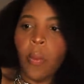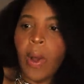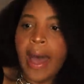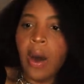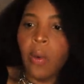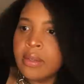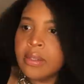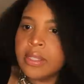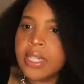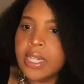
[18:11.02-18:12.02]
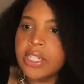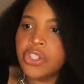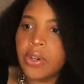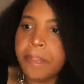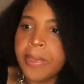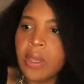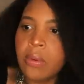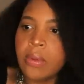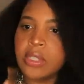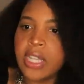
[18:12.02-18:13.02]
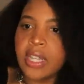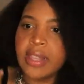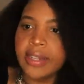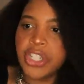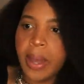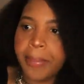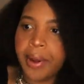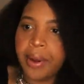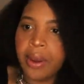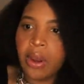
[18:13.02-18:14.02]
Wow, did he strip you to get that jumper?